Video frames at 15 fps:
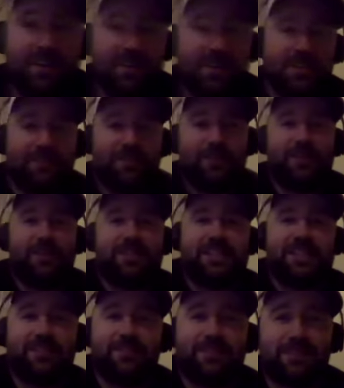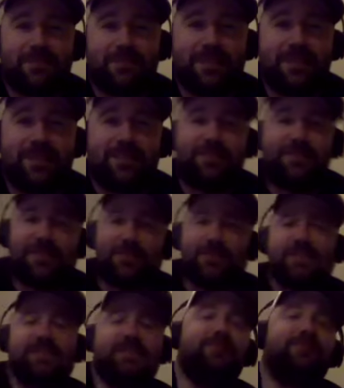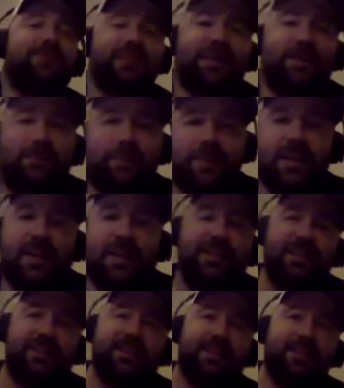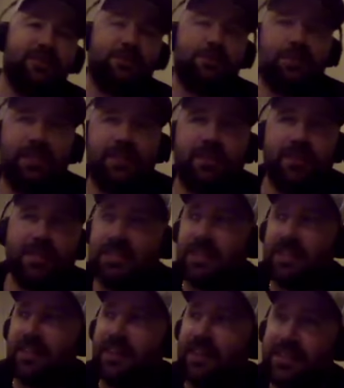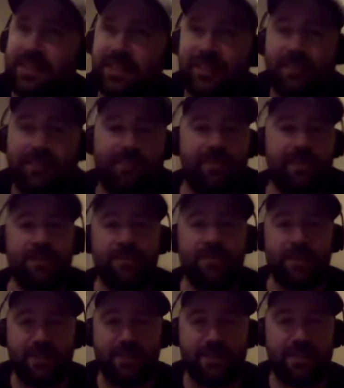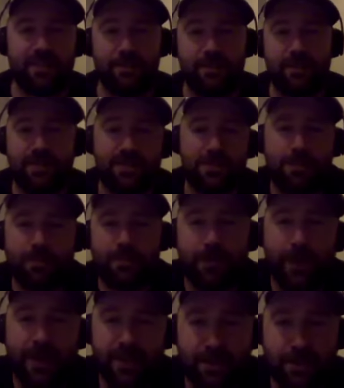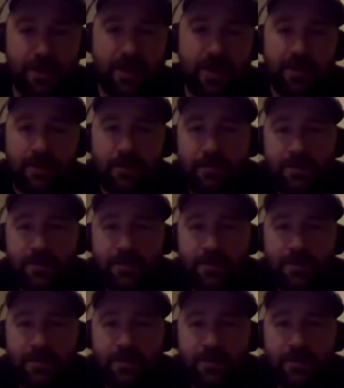There's a few other teams that might have something to say about that, but I did think it was pretty crazy that that's like the favorite to be the Super Bowl matchup right now.